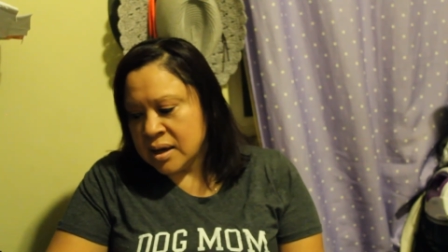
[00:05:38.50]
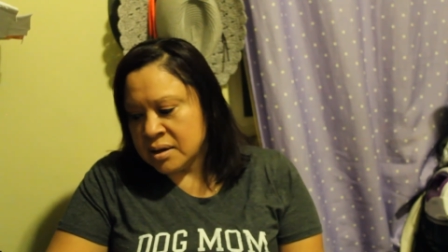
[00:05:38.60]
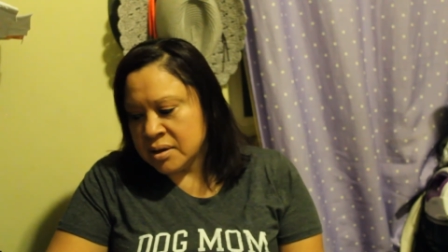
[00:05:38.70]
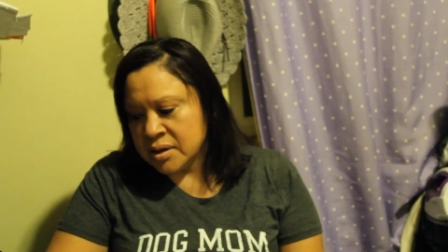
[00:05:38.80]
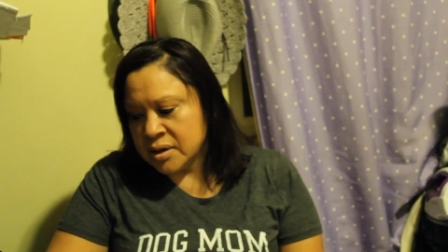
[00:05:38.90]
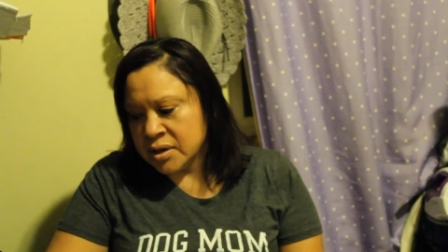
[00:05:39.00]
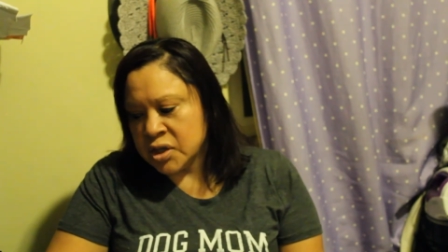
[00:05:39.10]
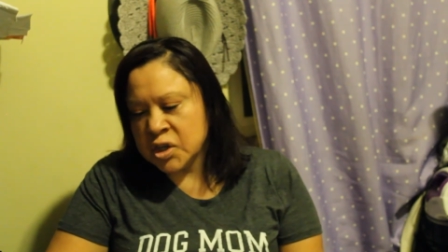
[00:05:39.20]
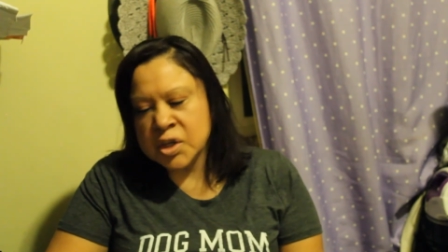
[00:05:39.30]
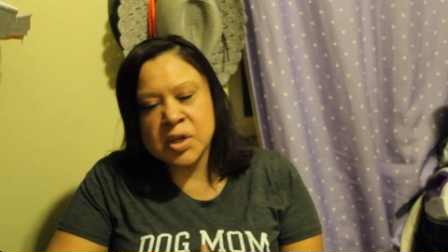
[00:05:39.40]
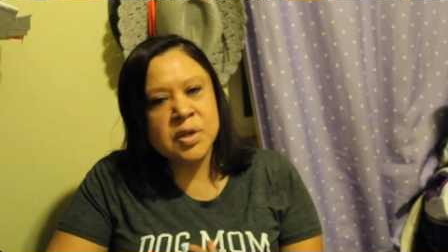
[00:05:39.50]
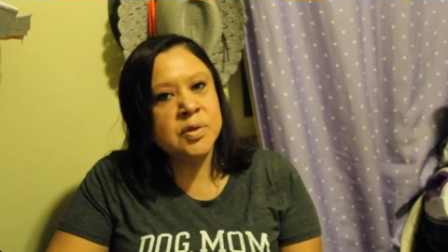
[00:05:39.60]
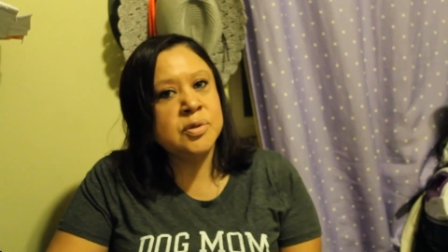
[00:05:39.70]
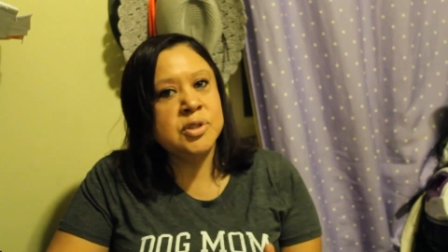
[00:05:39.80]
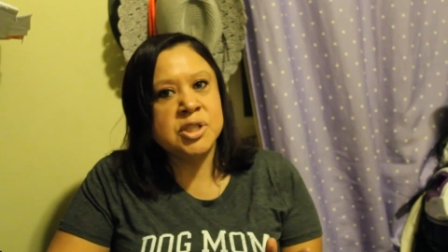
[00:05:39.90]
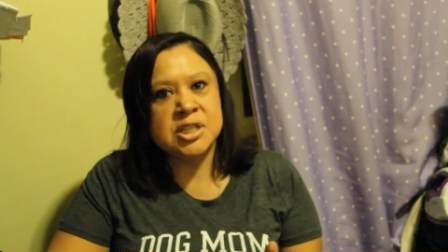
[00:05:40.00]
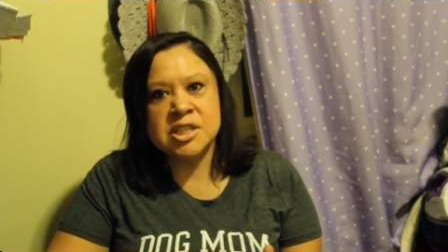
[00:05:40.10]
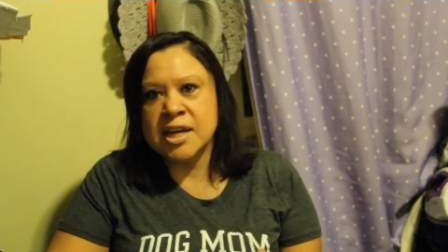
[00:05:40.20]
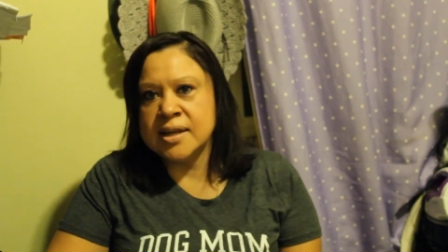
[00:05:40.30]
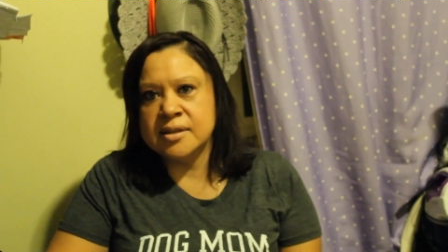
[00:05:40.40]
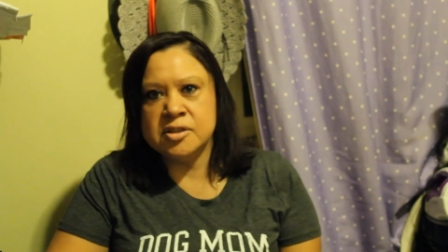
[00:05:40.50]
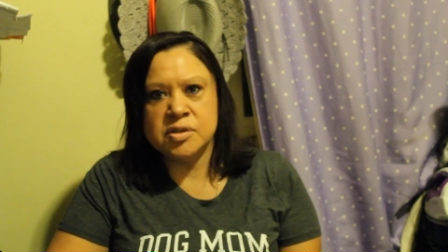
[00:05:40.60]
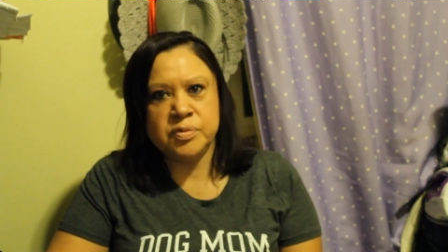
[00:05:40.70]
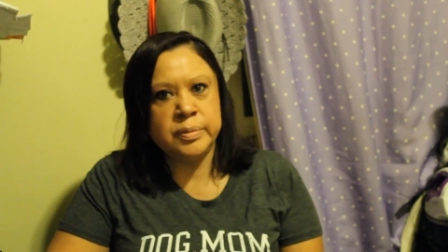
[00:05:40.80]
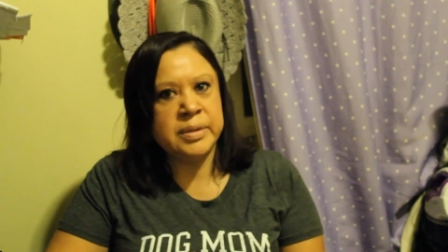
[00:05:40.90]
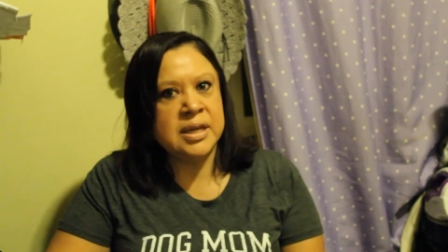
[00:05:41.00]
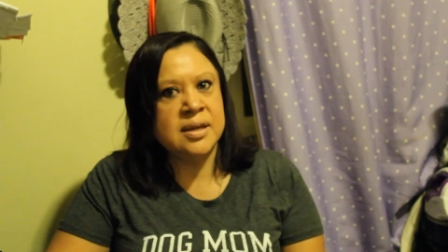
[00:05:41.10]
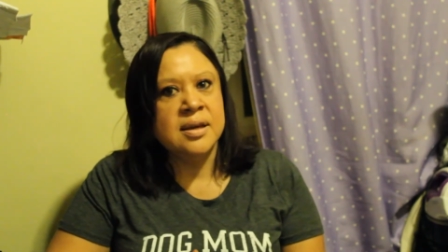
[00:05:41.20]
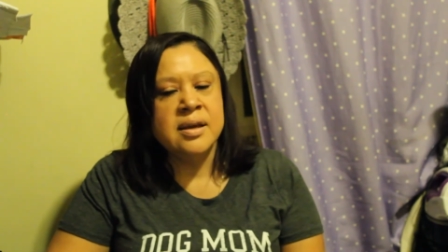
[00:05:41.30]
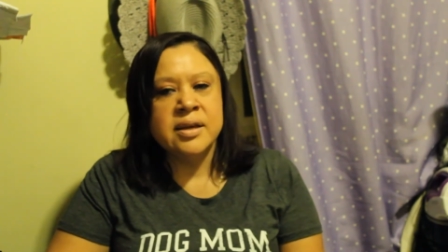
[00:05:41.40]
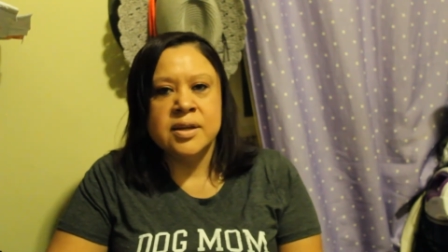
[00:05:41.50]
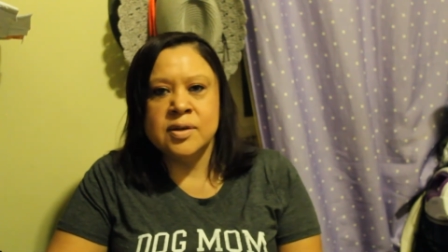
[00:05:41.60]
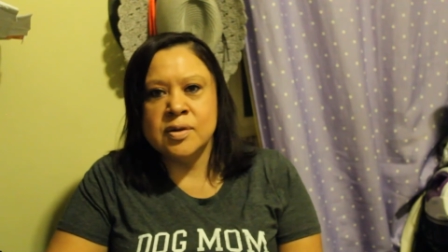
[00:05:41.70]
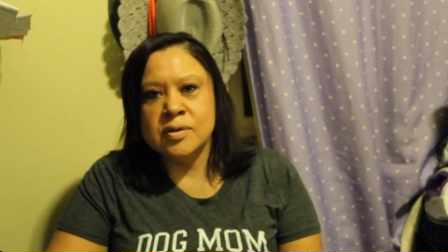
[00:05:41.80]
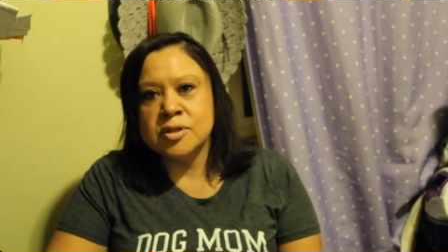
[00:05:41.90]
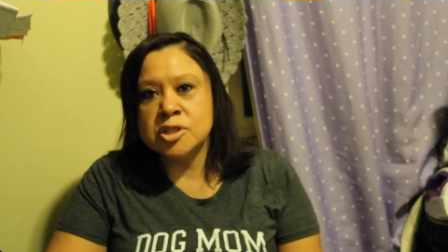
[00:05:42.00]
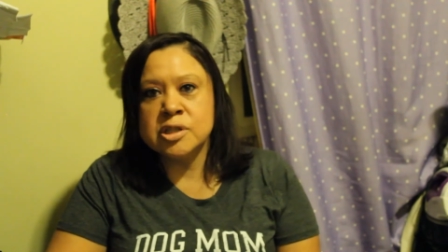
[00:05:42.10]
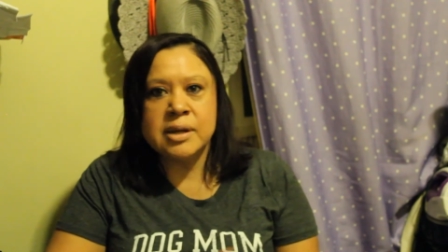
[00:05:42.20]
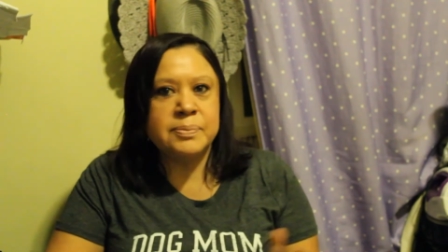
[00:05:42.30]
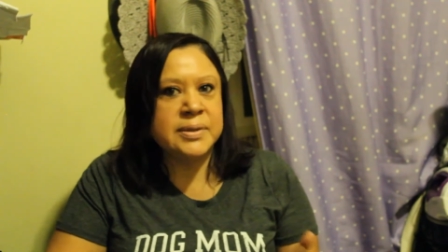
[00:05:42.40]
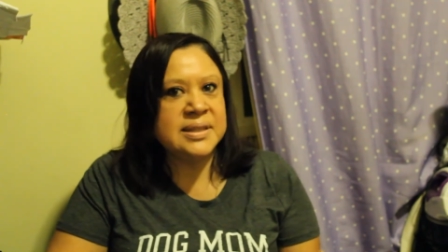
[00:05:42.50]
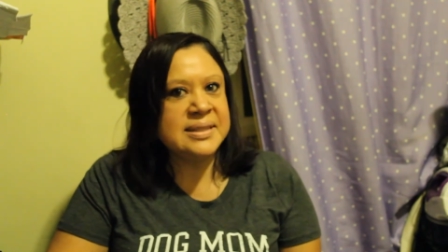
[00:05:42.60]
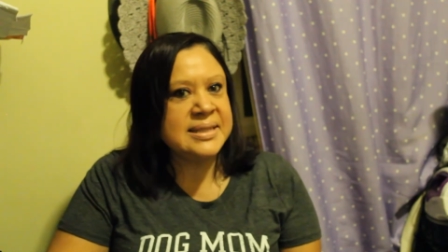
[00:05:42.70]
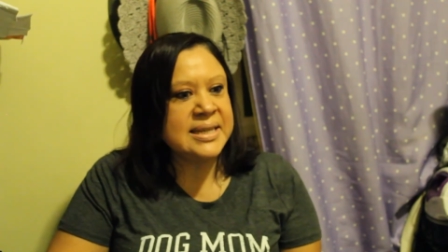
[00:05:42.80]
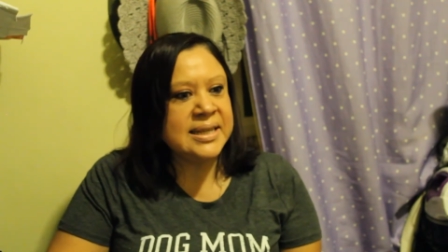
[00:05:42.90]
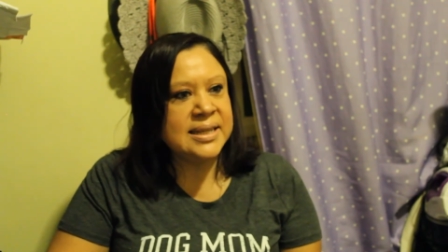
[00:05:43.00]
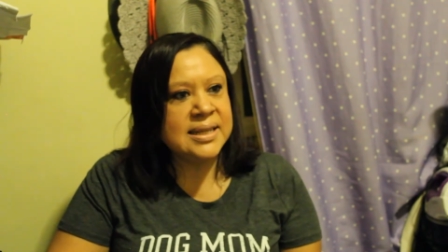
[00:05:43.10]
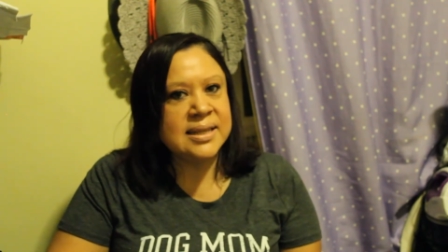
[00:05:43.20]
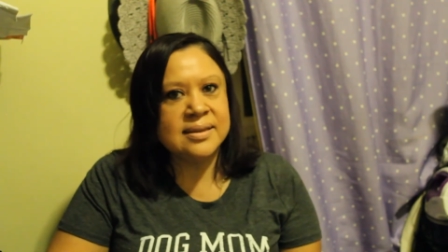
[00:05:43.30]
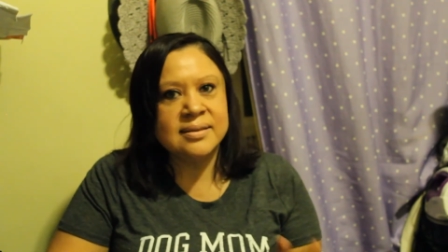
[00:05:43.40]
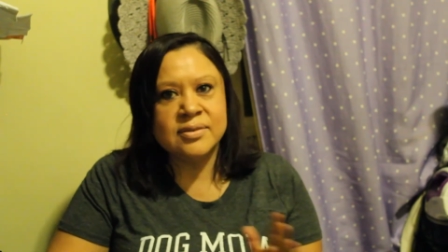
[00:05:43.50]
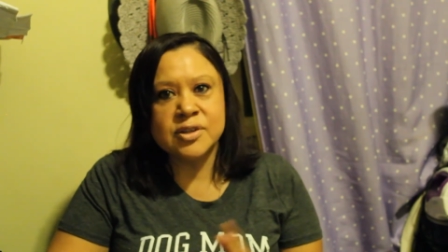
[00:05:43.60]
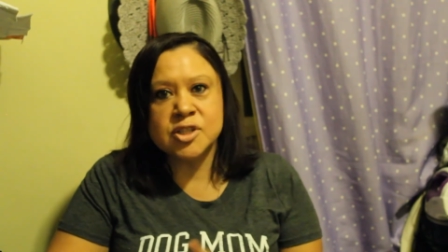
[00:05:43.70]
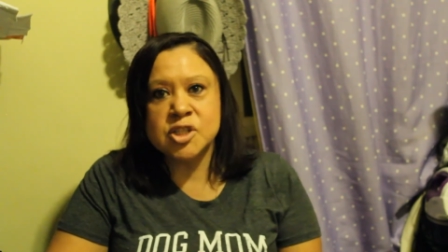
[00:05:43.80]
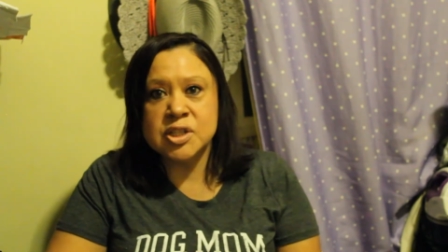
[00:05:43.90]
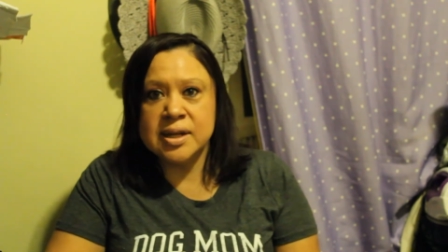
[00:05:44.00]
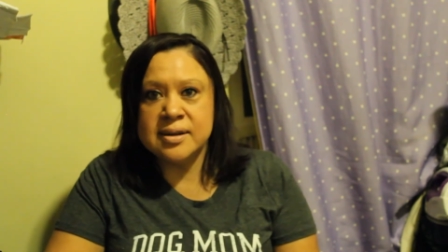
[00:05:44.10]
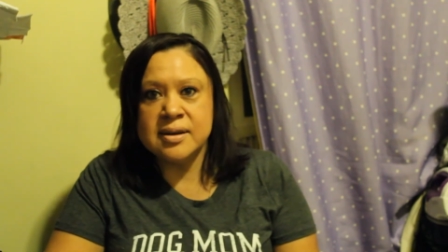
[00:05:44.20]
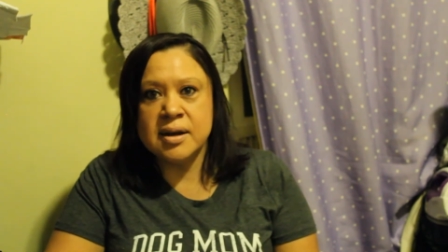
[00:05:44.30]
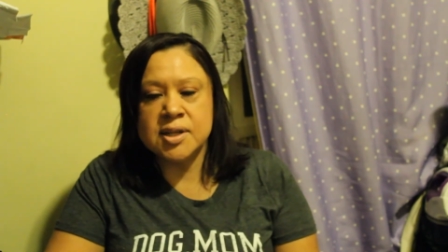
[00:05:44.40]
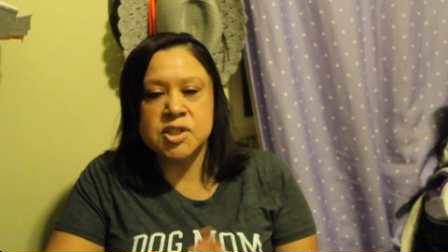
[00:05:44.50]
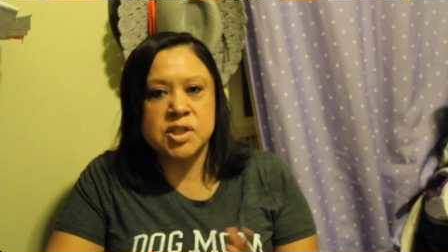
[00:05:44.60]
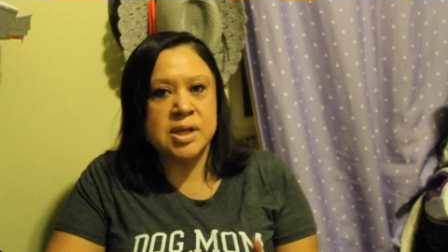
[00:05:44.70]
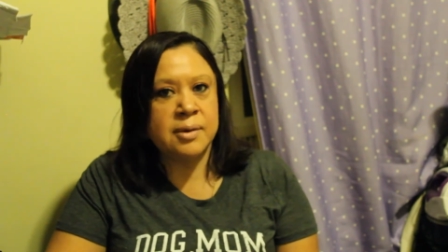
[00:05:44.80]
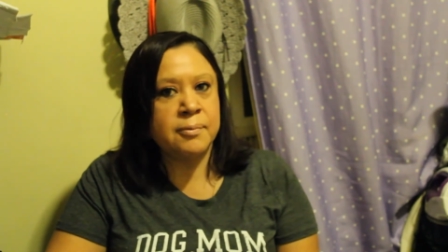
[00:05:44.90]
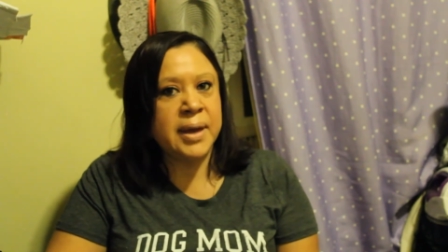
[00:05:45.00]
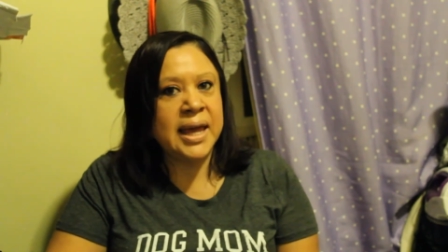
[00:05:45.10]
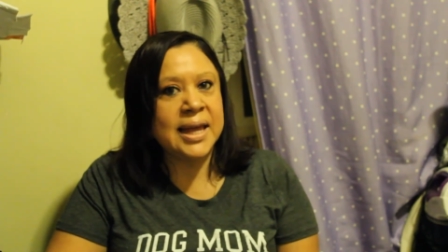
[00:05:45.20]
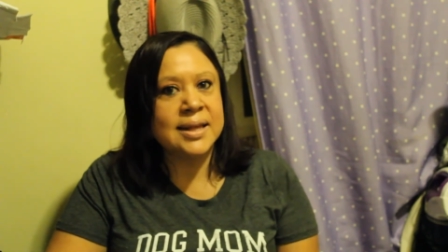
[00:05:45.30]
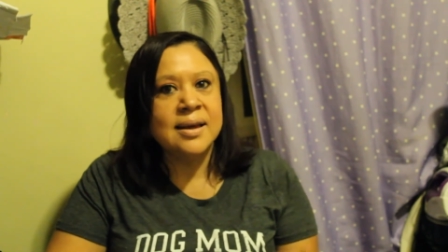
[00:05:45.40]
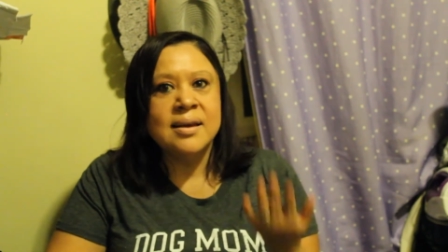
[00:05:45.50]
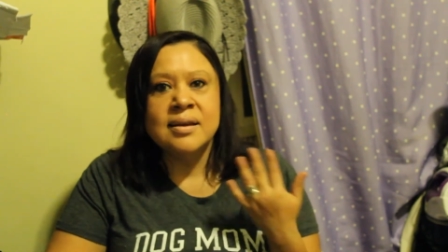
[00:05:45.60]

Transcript: a huge challenge for me. You know, should I put the seed in or should I not? Should I wait?